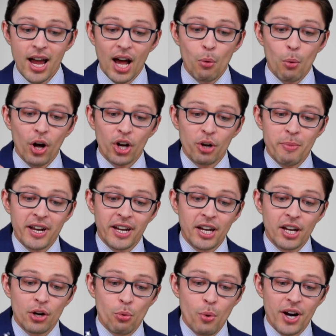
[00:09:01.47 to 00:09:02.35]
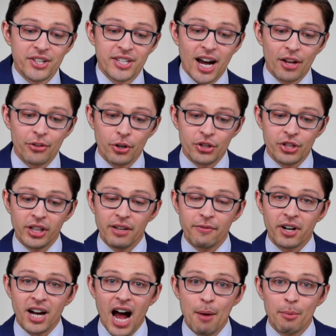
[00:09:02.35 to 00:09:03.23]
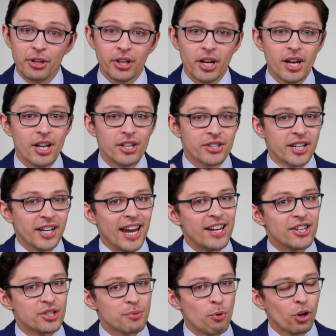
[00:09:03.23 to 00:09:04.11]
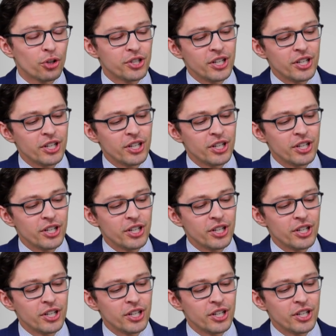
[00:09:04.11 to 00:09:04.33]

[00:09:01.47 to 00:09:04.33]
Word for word: And while you're making your way down there to leave a comment, take a small